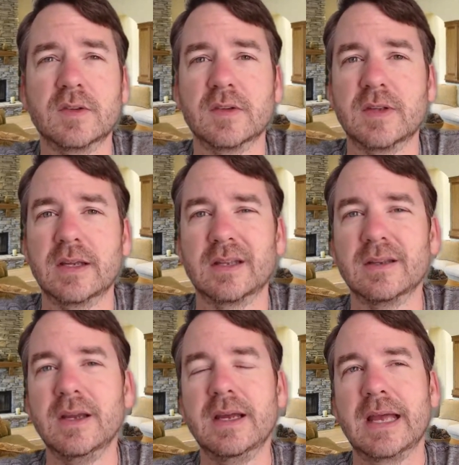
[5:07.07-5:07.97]
has taken
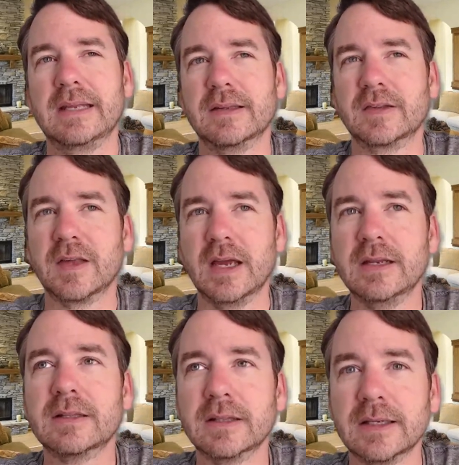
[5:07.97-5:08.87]
a
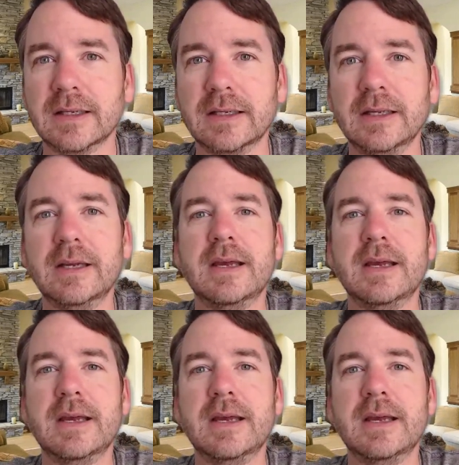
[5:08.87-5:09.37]
decidedly